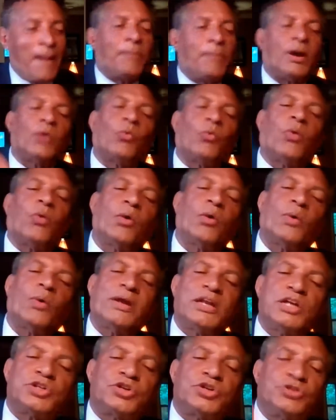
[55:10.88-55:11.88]
But what we
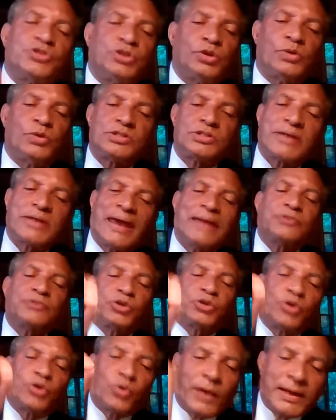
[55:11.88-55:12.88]
need to do is
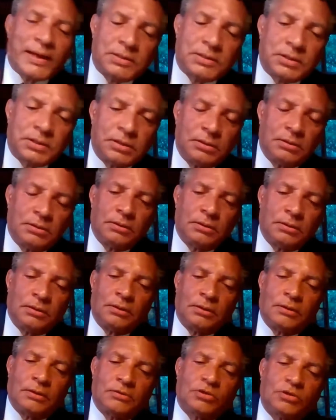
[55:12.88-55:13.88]
integrate
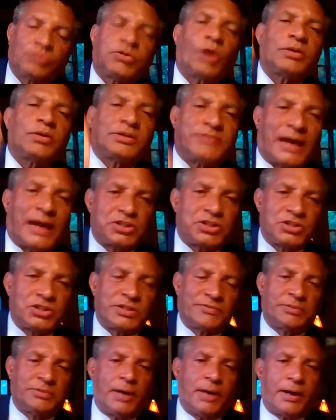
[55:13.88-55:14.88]
the Rolodexes
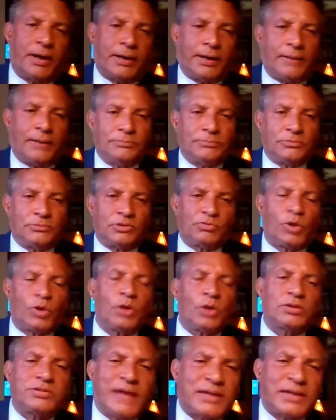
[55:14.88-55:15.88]
of America, the
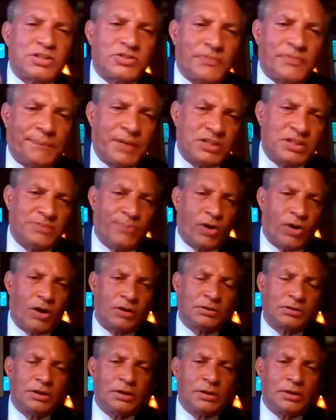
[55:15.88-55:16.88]
Rolodexes of
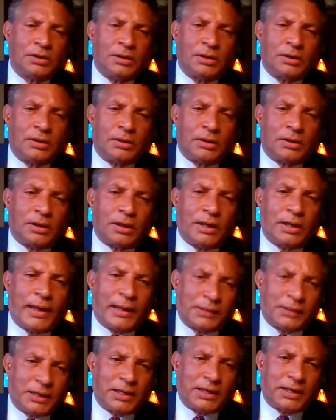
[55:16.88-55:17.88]
Pittsburgh,
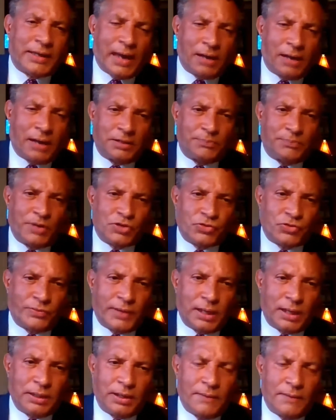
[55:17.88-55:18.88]
Allegheny County, and
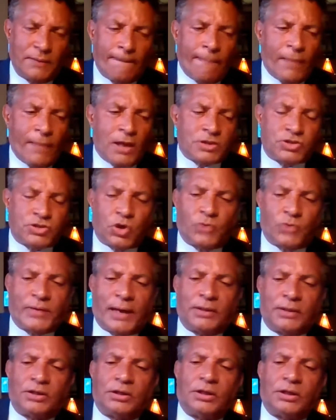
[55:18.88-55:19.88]
Pennsylvania, so
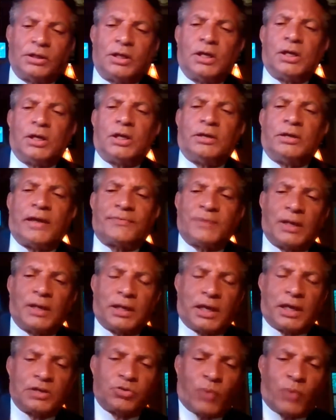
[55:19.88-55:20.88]
that nothing
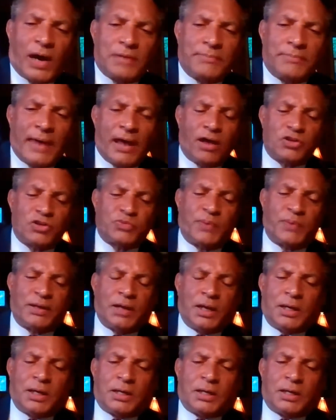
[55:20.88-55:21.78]
against white males, but